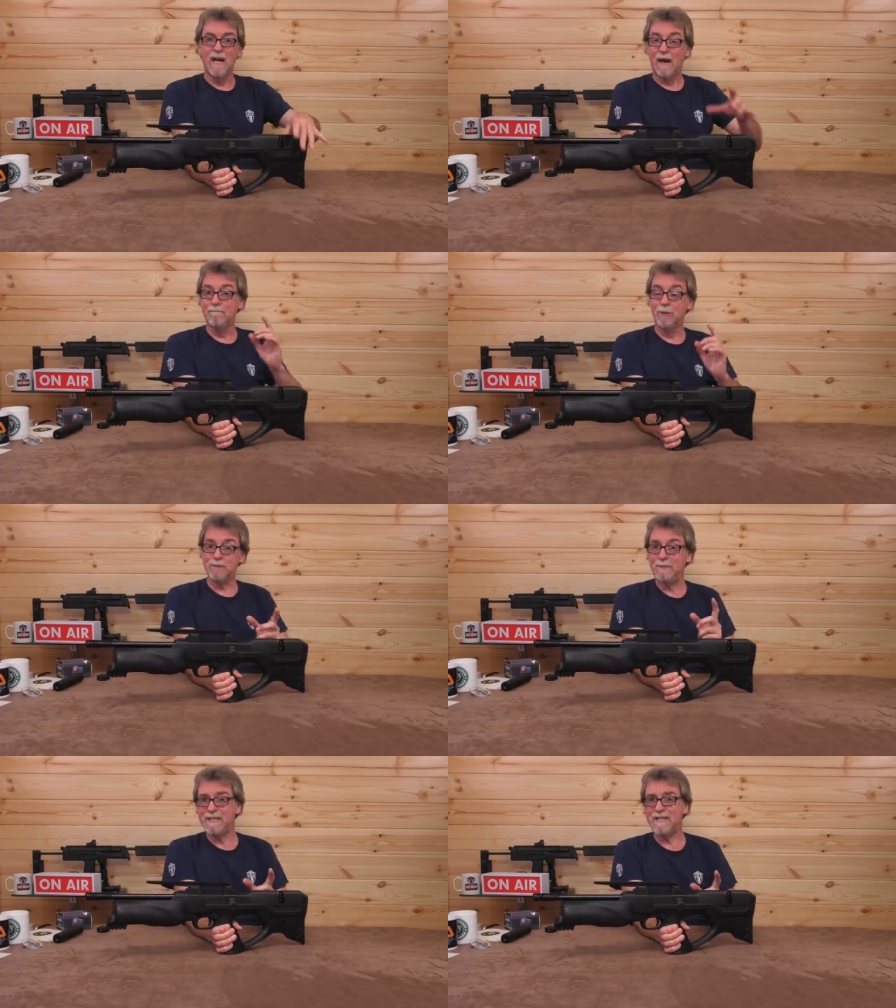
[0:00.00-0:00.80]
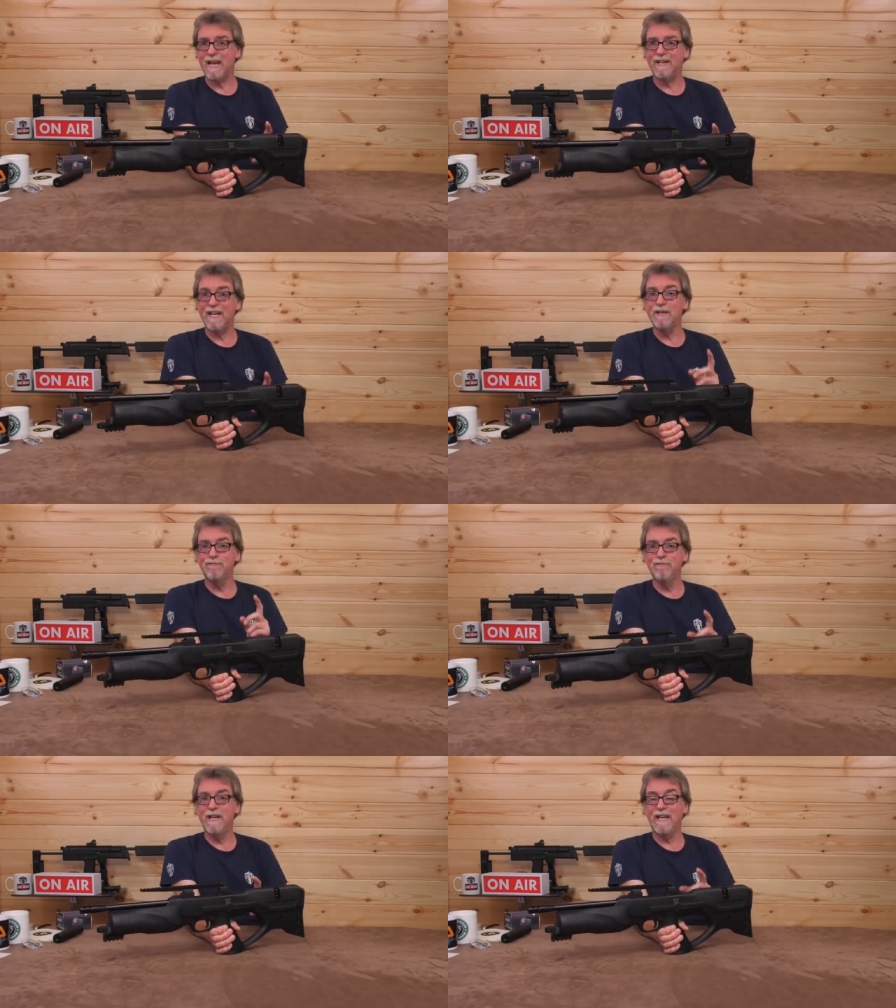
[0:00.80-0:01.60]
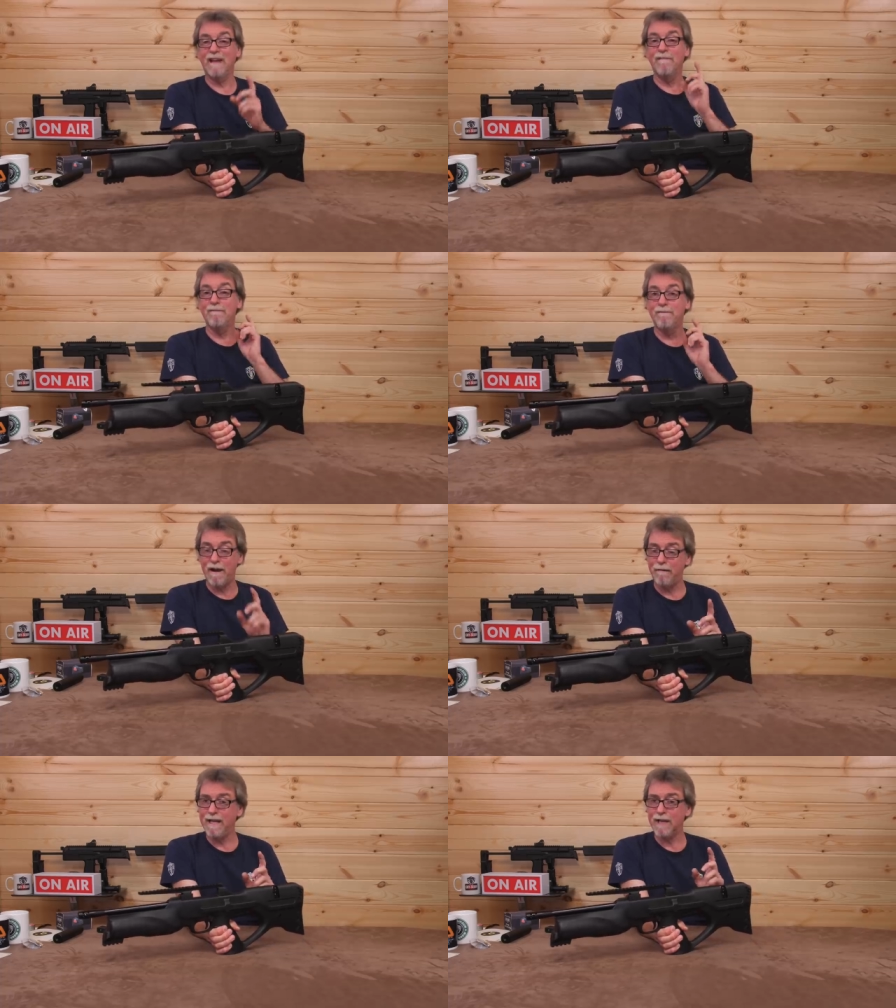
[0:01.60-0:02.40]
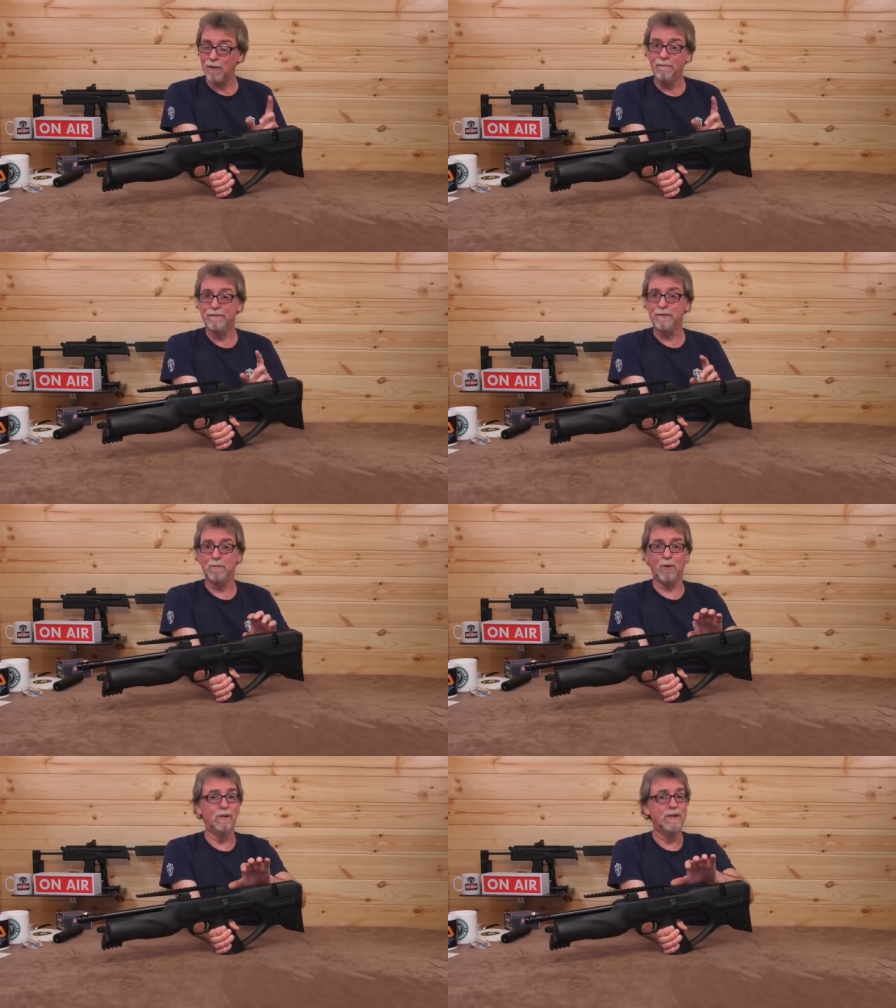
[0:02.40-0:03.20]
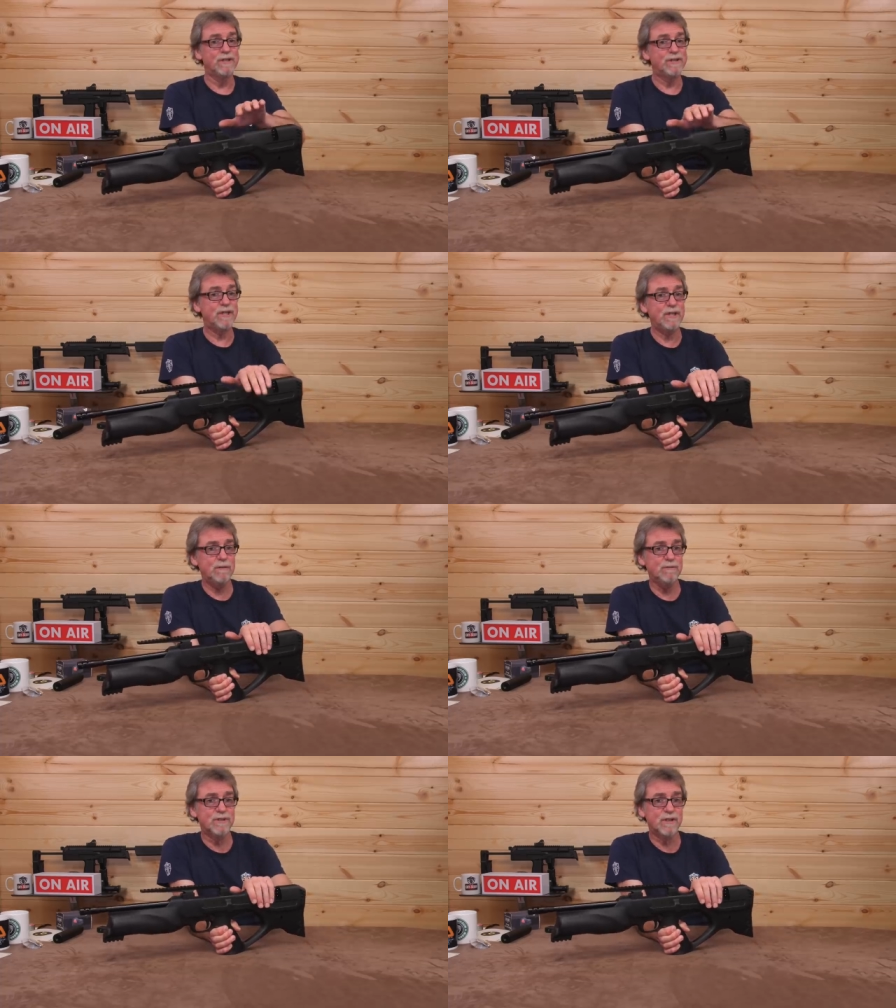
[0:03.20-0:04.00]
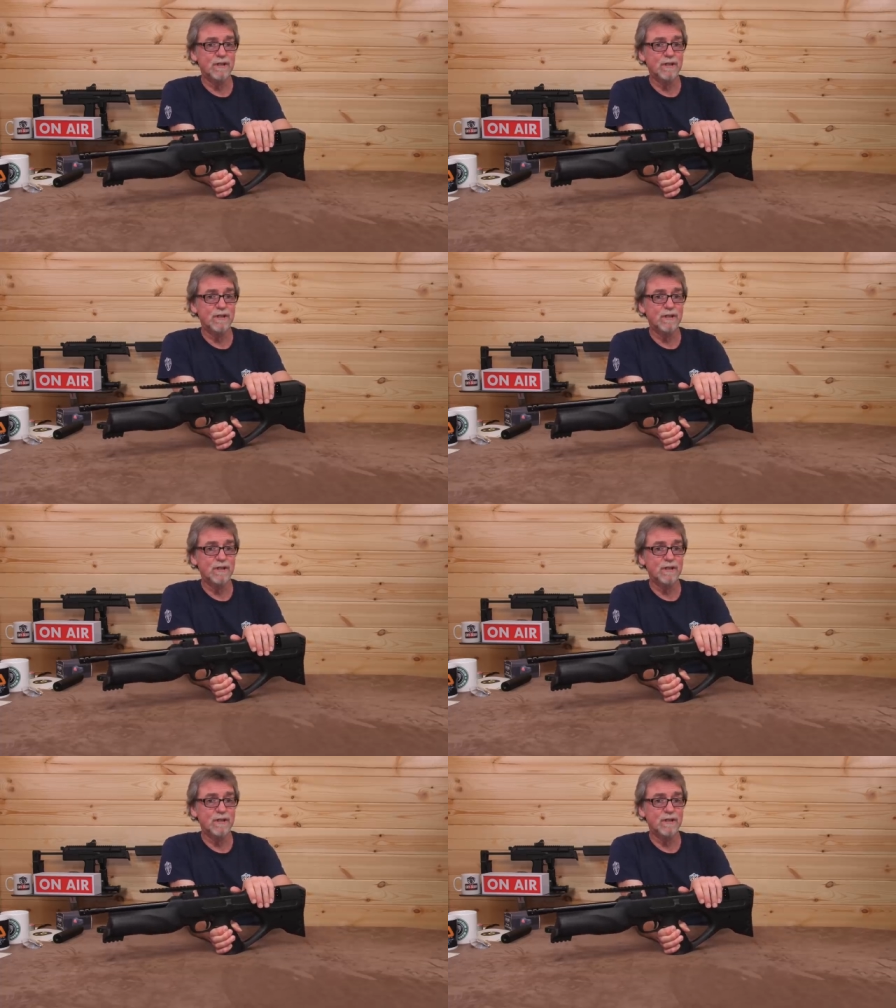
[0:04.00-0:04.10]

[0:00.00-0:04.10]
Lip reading: and must be said is really very comfortable to use.